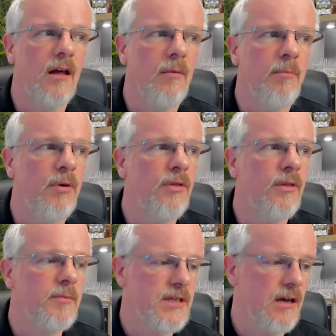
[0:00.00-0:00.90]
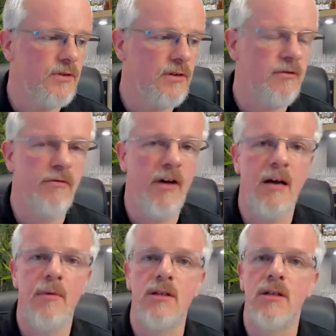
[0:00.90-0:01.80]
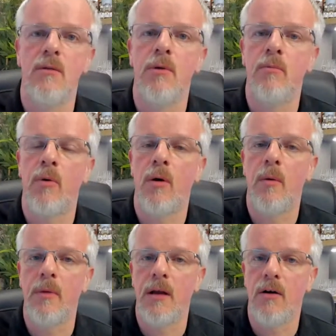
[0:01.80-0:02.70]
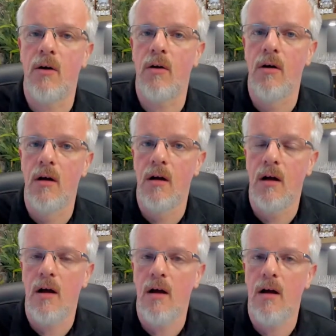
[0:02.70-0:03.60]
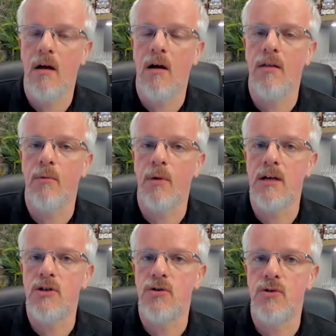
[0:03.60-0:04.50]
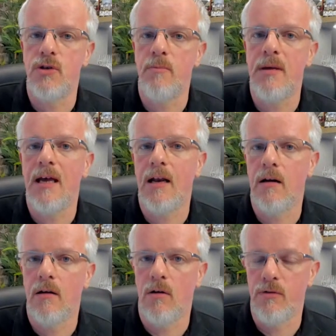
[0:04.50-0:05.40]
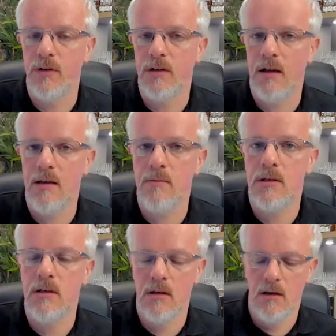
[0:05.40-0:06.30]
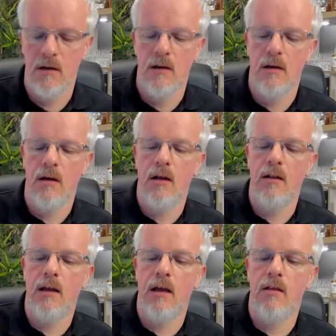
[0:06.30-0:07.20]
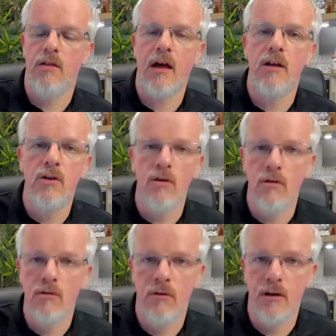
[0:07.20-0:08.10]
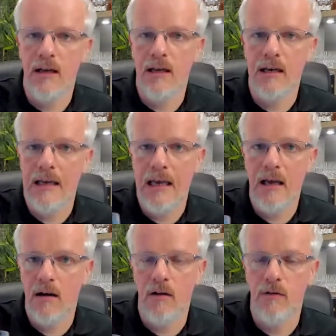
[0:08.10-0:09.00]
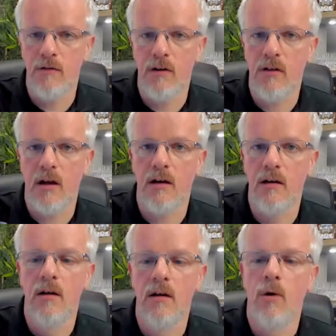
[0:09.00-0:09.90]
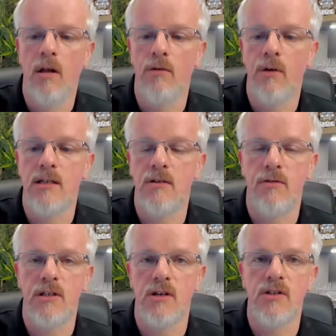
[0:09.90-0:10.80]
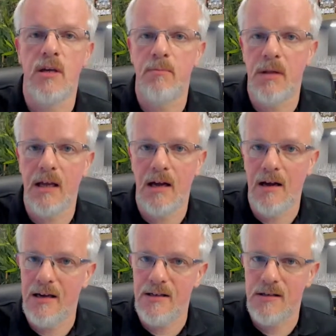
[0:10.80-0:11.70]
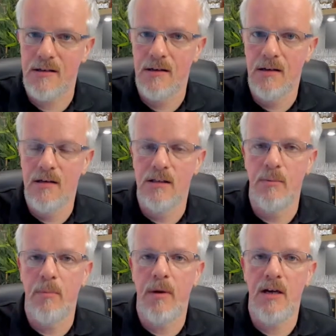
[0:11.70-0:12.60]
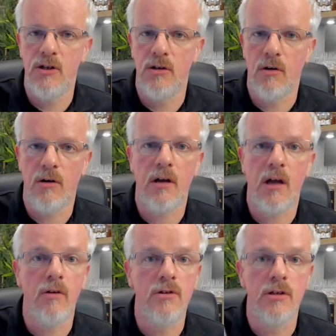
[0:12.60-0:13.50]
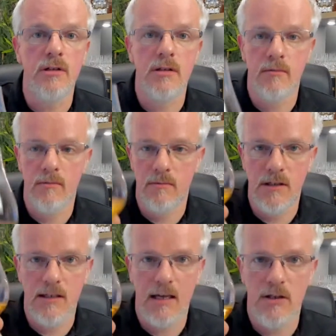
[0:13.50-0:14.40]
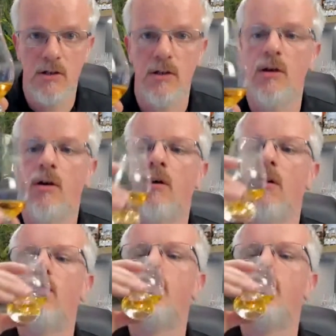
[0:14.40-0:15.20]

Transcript: putting themselves in environments that would probably not otherwise choose to be in oftentimes. And thank you for taking care of everything while the rest of us are simply asked to be patient on our couches. Sláinte to you all.